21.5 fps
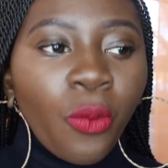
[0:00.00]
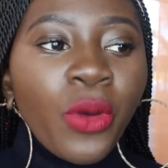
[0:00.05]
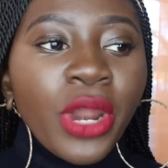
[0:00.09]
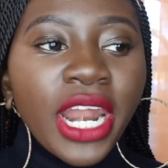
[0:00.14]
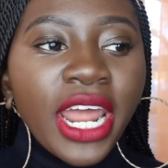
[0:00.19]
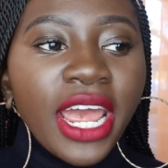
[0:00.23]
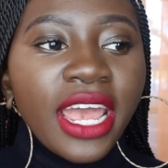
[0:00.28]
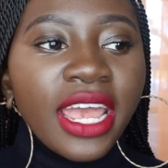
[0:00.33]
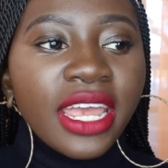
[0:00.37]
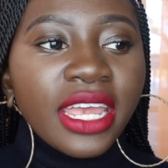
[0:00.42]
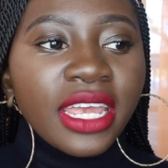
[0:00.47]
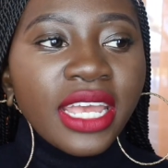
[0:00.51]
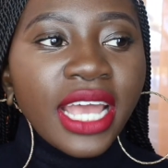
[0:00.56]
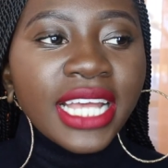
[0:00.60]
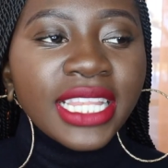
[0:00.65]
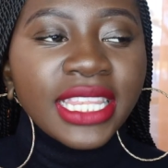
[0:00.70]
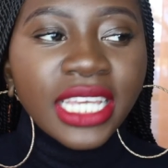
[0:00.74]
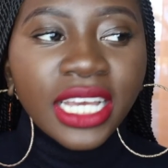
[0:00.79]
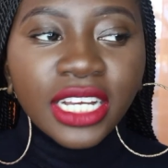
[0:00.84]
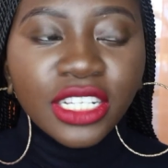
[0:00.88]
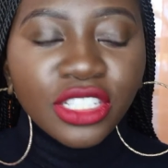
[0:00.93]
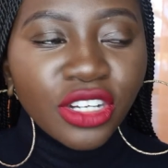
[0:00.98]
when I, I
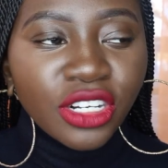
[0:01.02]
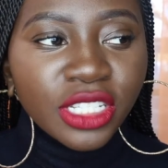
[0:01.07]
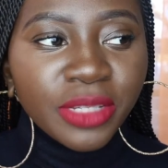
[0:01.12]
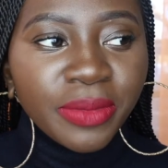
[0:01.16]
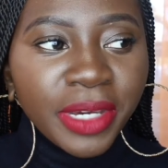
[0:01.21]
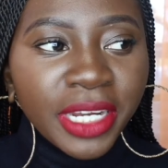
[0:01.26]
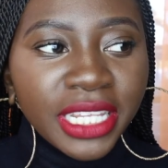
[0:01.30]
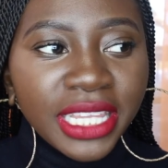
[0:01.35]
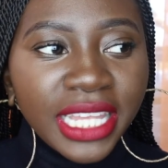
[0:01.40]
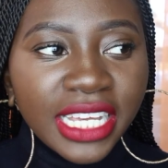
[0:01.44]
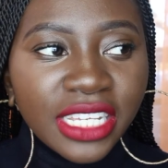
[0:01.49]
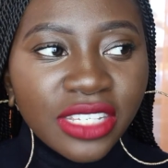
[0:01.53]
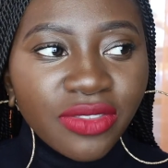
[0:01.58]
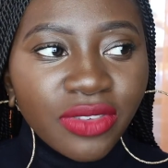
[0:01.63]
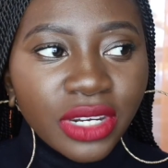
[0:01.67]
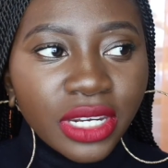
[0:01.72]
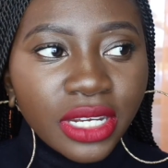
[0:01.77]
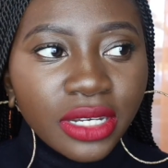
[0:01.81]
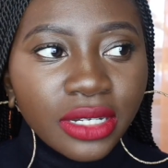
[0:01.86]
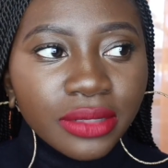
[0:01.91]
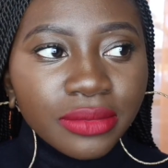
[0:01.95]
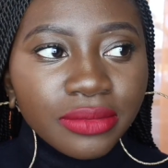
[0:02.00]
think I talked about it last
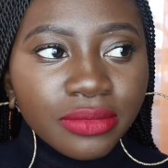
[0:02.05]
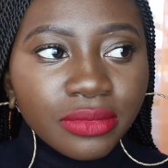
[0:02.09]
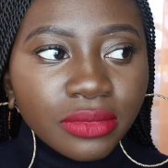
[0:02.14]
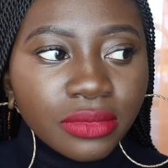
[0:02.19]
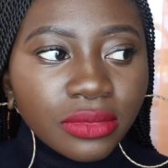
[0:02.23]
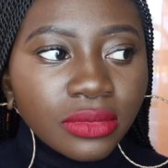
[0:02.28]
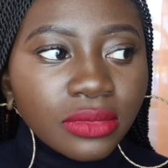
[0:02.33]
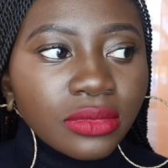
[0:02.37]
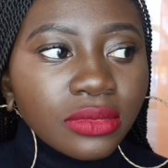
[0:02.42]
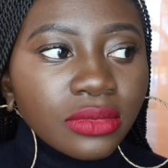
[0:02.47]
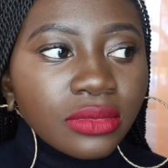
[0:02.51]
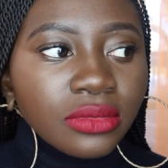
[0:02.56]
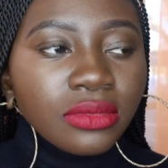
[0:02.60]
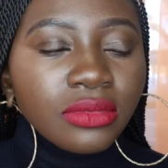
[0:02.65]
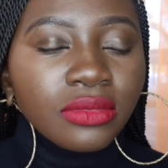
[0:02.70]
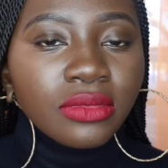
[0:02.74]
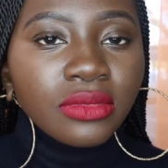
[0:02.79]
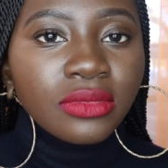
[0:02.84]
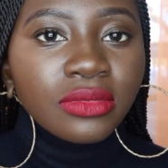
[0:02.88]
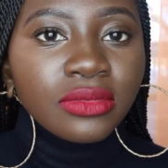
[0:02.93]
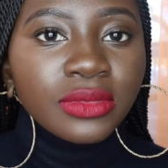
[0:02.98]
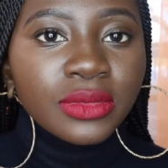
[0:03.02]
video.
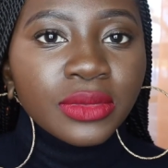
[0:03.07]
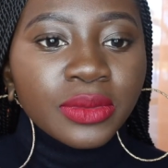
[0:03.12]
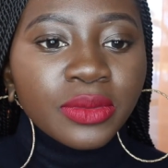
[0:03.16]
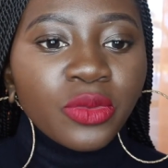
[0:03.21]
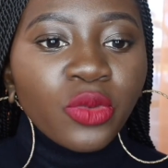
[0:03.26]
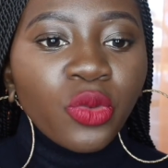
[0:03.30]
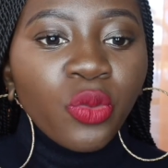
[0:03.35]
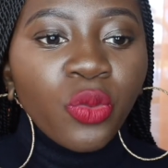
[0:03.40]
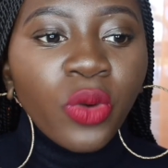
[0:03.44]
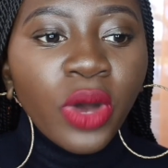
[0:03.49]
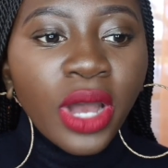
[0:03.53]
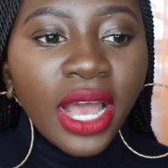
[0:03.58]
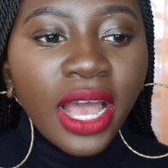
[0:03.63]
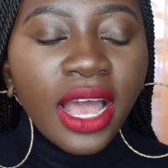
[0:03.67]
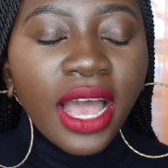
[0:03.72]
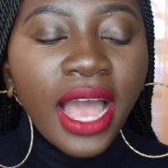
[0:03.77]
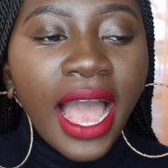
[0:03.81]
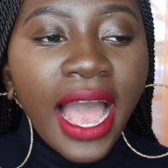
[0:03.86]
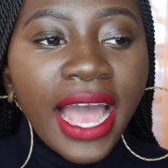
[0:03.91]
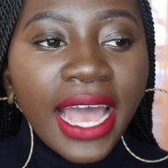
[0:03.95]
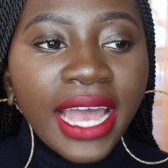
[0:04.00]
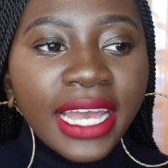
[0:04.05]
What
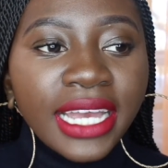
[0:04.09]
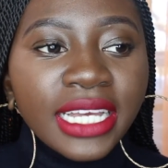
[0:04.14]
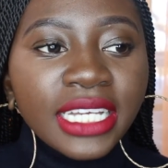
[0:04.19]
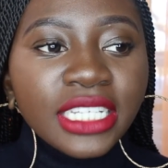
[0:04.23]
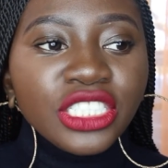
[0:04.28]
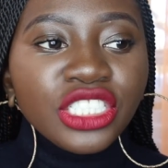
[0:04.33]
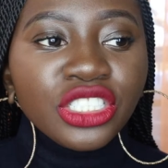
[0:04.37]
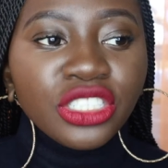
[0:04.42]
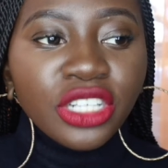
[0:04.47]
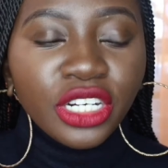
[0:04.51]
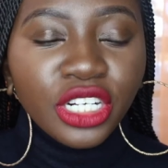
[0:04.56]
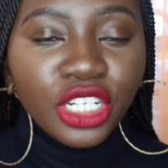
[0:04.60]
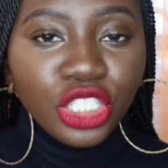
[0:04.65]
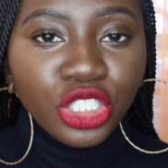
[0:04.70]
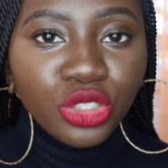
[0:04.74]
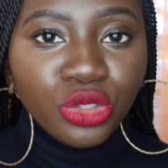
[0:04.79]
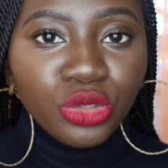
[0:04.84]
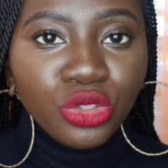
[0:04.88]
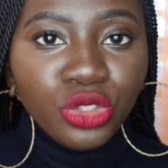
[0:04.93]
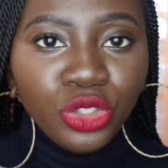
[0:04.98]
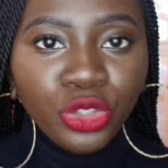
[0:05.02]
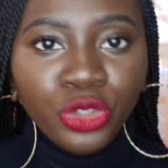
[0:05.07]
I started
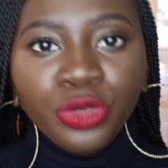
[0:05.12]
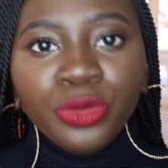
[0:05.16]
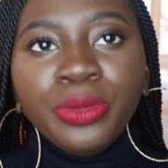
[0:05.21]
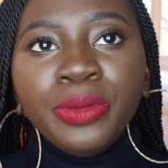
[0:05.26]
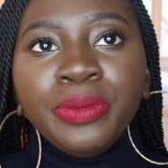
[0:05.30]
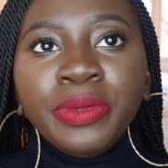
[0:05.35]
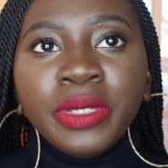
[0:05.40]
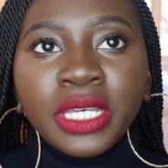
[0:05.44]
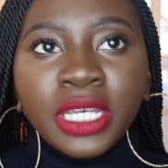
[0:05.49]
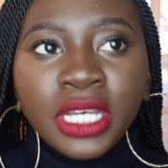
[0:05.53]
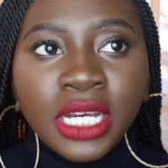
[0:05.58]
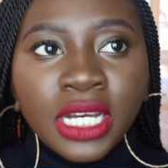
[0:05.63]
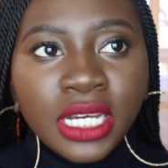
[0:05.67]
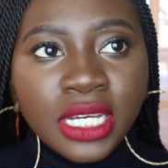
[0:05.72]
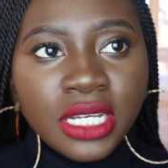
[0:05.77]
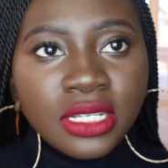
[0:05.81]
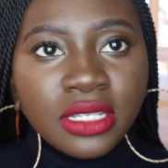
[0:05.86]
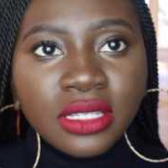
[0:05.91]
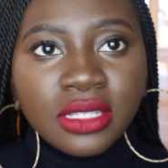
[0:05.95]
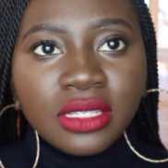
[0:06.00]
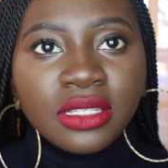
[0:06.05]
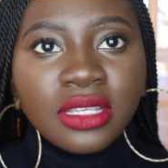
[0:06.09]
YouTube
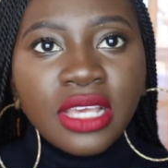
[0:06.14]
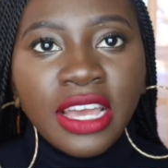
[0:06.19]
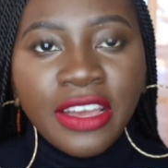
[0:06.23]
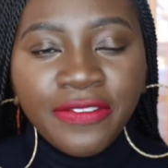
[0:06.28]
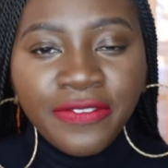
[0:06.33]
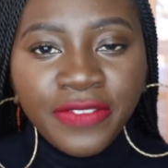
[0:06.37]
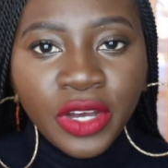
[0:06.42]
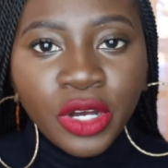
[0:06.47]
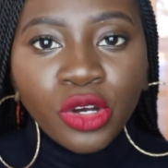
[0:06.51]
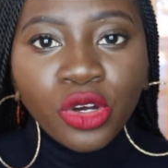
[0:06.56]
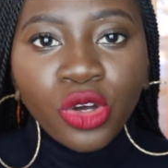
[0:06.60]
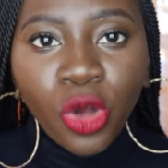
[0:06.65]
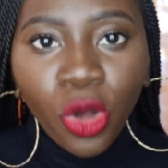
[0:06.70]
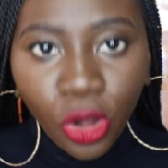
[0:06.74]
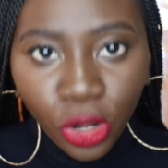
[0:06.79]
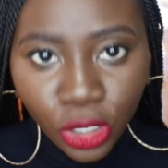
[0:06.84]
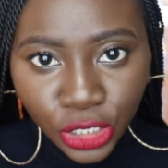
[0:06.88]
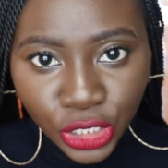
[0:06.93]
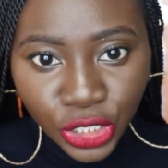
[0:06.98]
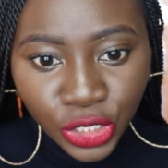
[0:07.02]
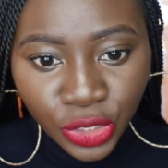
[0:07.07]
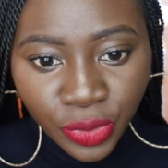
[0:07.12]
because I felt
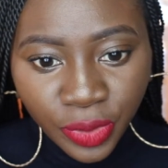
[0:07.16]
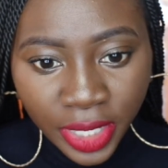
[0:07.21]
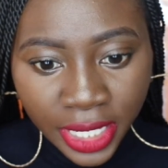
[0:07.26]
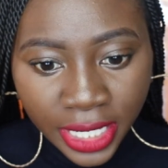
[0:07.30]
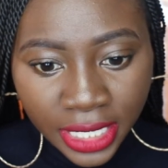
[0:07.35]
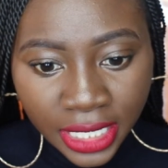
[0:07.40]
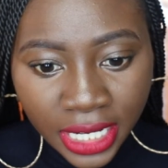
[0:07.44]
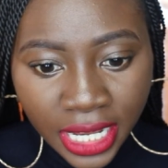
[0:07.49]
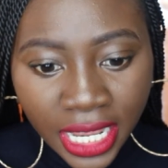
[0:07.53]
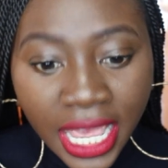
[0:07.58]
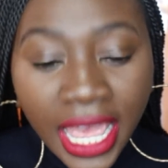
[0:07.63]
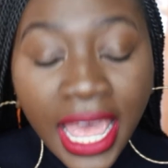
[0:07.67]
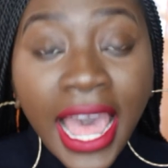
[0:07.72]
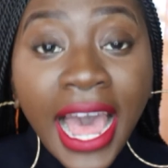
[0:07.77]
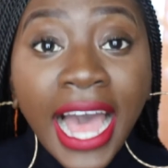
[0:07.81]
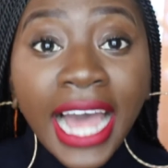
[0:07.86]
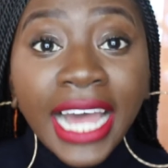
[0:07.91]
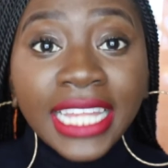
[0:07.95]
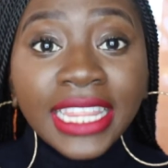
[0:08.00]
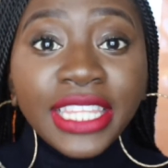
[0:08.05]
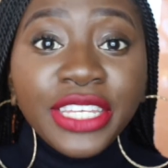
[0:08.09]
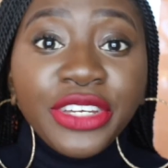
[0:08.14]
called to it.
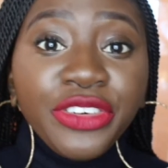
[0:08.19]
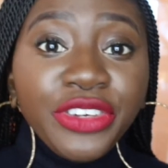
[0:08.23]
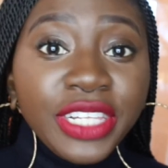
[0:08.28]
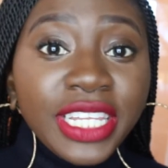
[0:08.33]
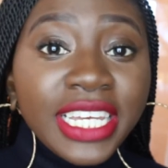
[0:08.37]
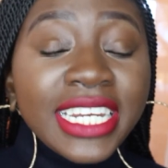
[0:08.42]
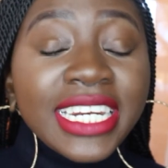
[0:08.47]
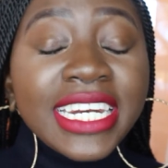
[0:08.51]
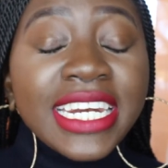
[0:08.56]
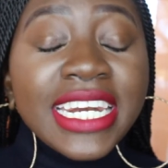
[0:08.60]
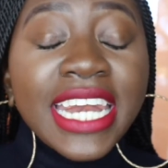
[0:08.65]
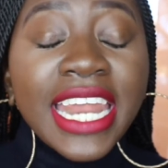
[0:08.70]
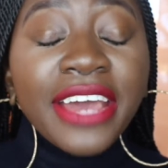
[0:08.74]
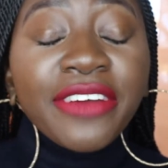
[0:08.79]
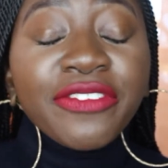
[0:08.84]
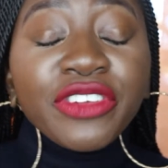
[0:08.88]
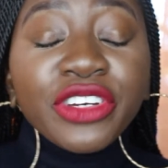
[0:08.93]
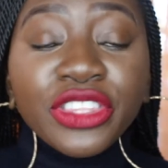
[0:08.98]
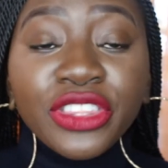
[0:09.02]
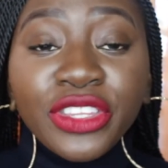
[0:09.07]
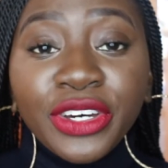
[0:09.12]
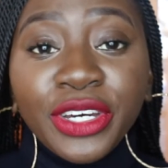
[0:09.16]
I literally
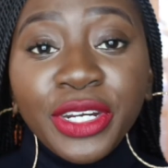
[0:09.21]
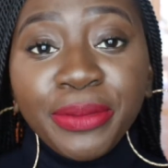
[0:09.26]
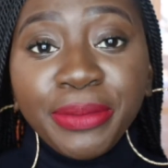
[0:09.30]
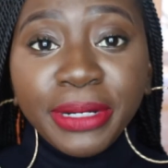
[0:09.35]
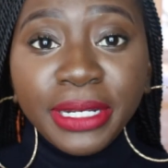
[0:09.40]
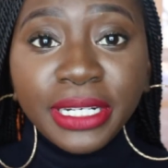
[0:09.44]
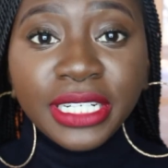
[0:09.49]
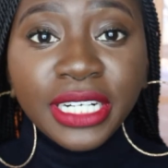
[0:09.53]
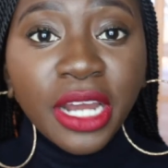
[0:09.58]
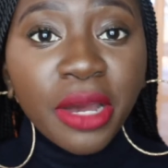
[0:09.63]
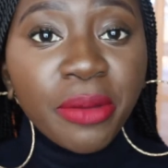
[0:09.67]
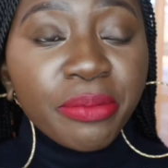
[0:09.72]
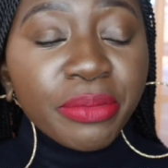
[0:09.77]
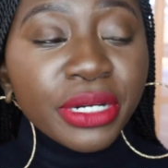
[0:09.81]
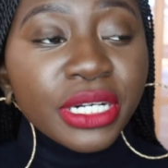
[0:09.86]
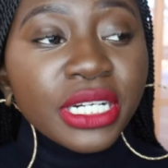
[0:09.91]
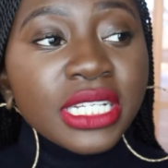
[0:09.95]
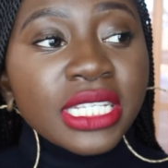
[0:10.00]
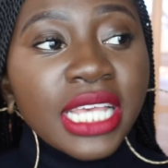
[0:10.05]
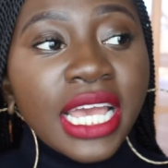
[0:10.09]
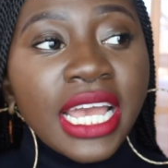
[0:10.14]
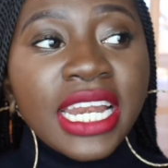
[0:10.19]
never thought about
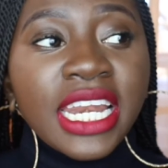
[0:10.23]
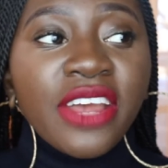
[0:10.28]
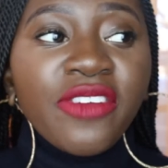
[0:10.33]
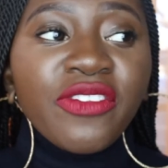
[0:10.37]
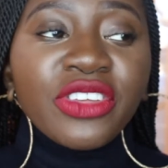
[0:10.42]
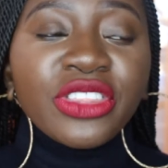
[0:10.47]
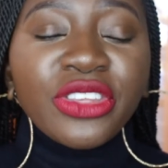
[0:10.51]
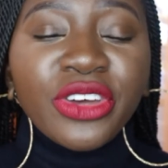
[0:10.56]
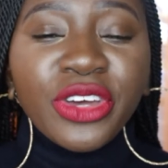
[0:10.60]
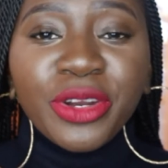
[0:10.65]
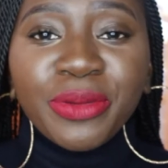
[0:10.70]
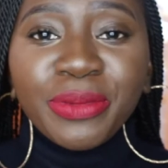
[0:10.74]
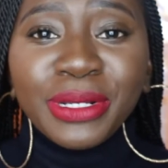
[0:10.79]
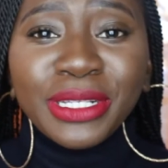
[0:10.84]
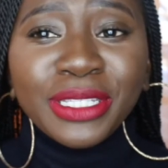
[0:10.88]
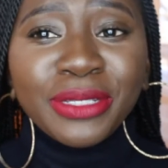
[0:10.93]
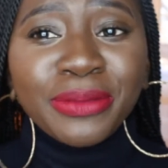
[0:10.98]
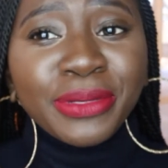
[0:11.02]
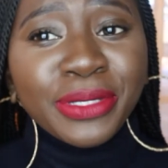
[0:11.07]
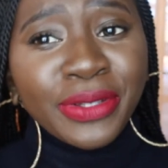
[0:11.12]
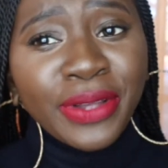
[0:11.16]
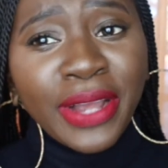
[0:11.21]
numbers. I never thought about
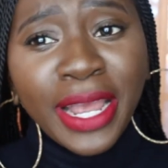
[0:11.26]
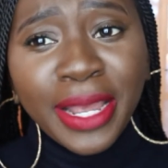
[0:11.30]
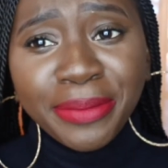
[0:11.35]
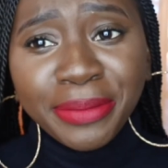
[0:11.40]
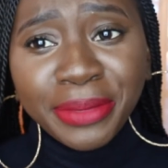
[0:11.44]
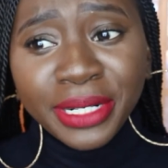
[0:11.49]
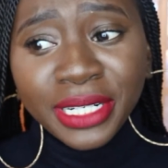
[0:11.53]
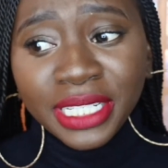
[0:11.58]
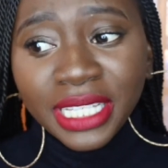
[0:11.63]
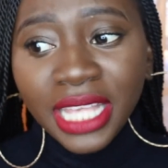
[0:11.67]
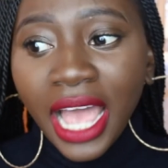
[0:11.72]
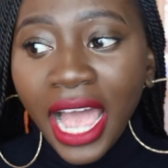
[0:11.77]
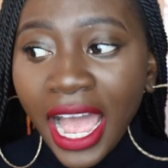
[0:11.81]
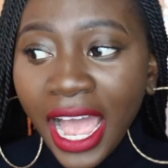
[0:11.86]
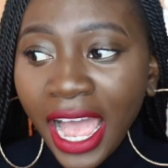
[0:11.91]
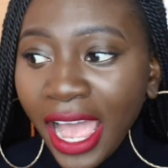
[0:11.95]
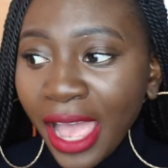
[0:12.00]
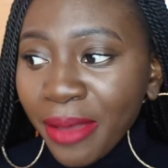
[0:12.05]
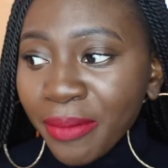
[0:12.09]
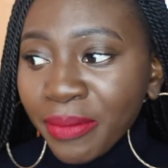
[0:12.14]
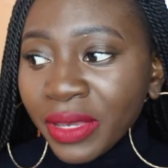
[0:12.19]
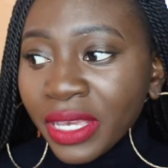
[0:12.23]
subscribers.
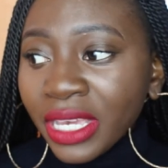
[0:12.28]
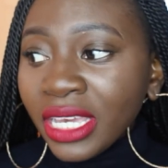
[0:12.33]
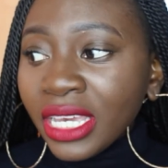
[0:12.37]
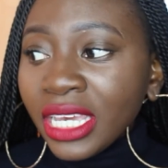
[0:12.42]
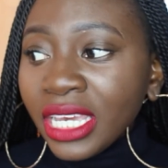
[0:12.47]
I'm